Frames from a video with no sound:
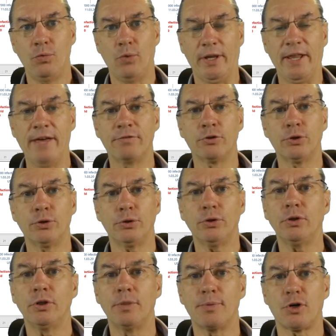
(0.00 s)

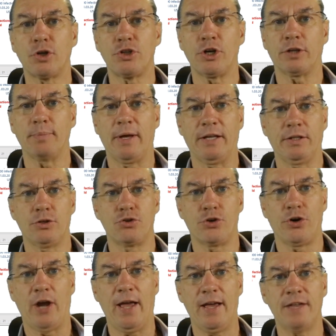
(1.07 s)
Whenever the project
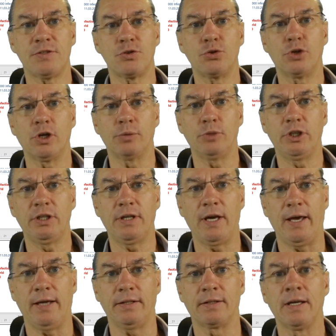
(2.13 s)
manager has to
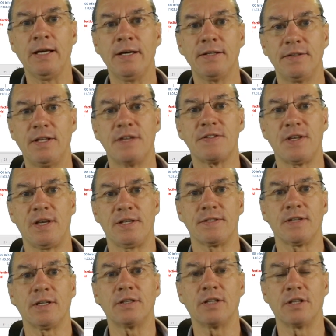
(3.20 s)
communicate, this
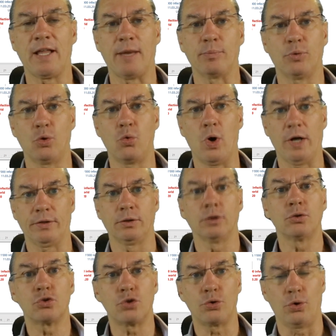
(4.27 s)
is the number
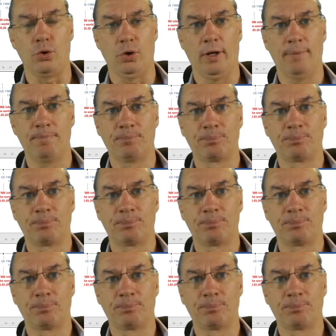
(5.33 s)
one tool.